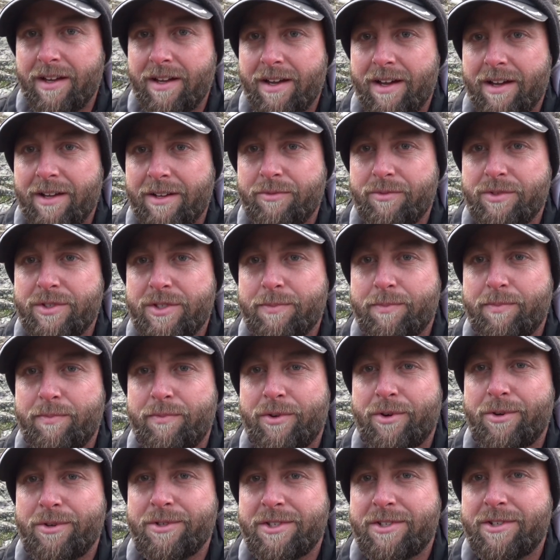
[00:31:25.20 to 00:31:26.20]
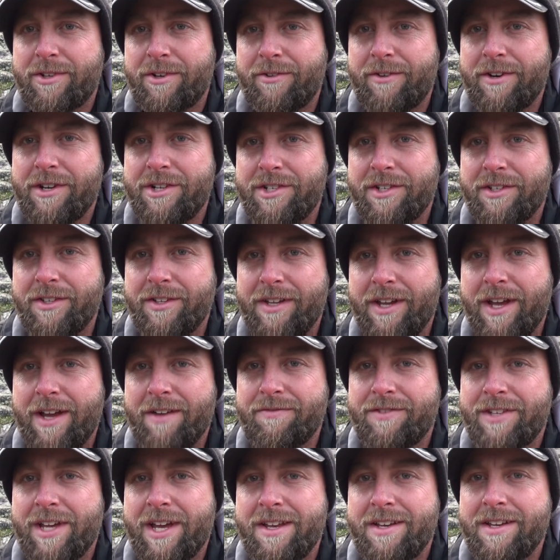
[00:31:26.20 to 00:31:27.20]
I was supposed to originally
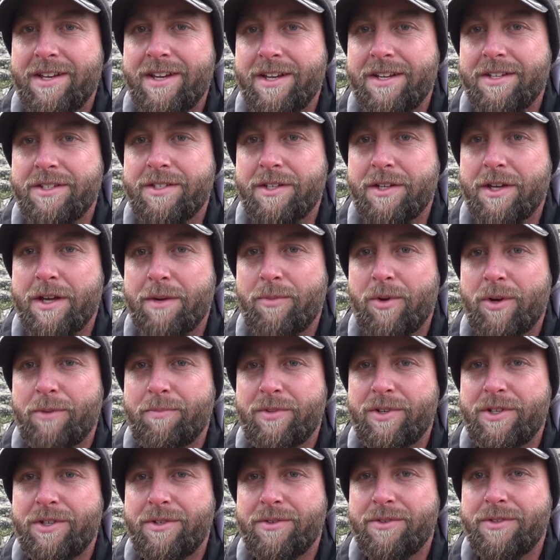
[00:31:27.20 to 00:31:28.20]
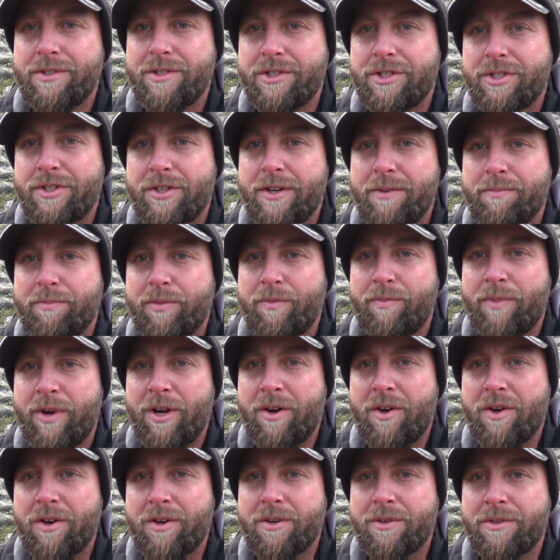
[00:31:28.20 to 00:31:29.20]
have 10 days to come up and do this trip, but my
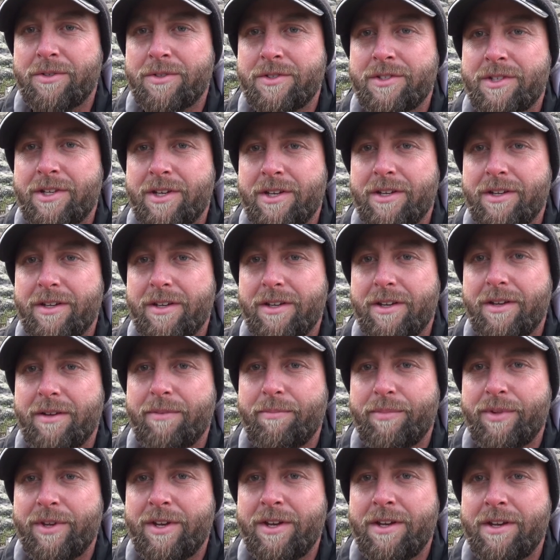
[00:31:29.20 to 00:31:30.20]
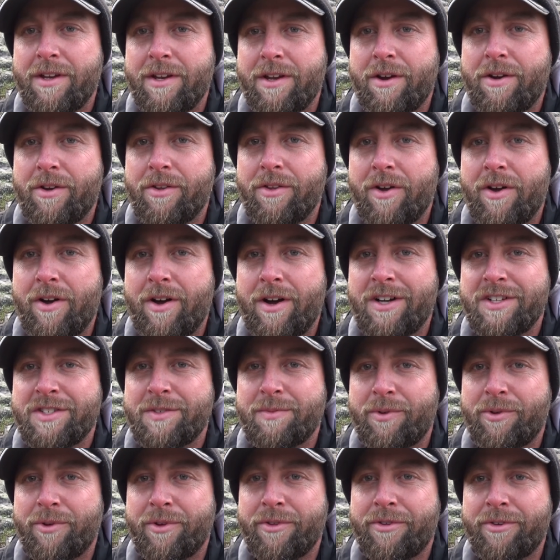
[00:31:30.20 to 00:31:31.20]
uncle's been in and out of the
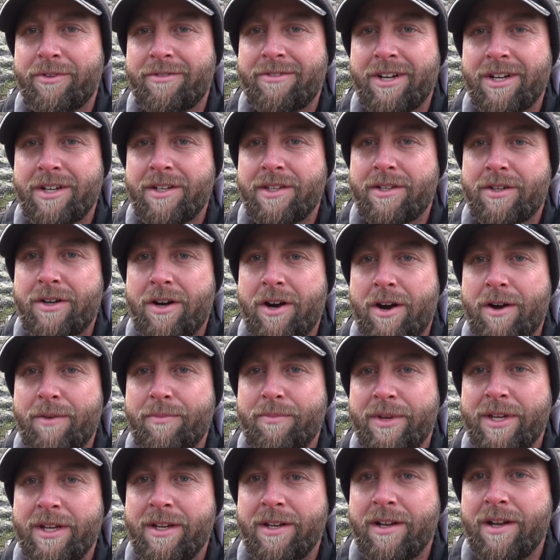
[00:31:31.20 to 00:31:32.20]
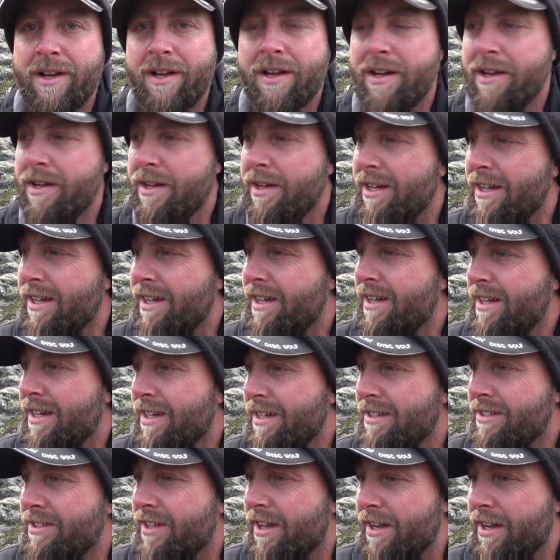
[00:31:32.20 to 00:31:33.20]
hospital with a regular heartbeat.
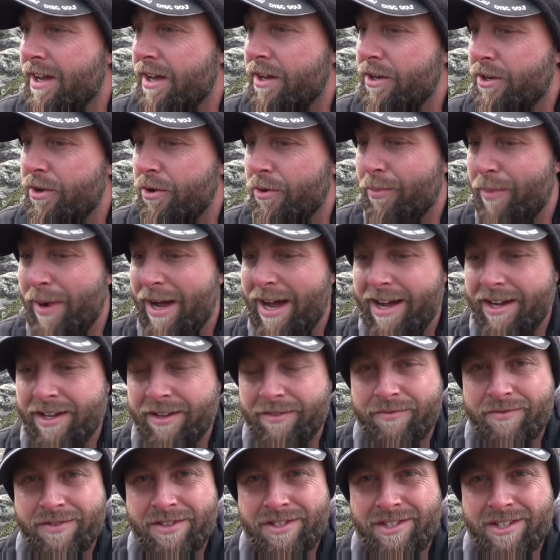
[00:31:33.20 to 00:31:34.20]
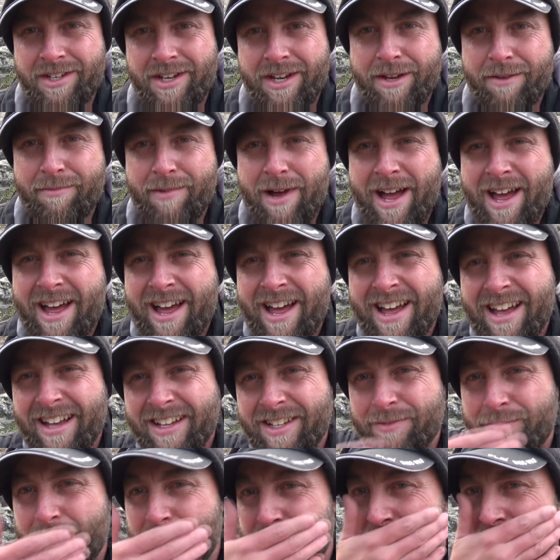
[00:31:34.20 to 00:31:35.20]
So I gotta go back and visit him,
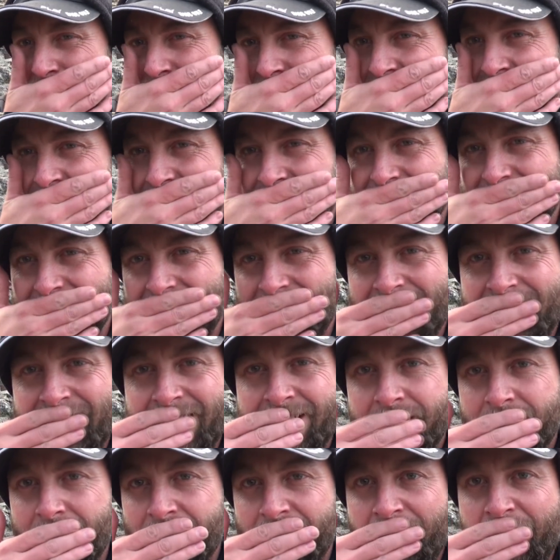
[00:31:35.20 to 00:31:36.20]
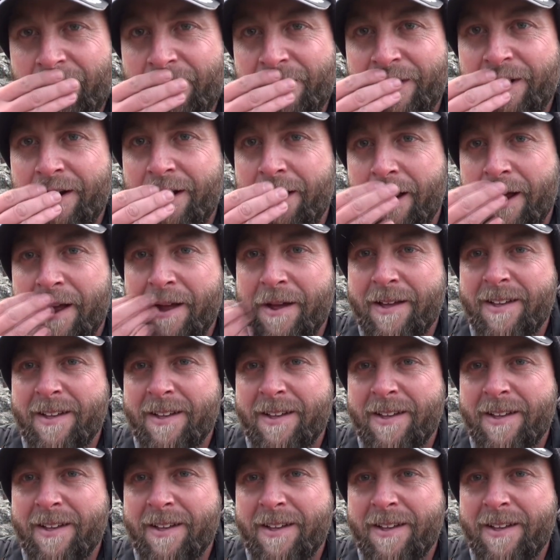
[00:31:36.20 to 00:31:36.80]
as much as I'd like to stay here longer.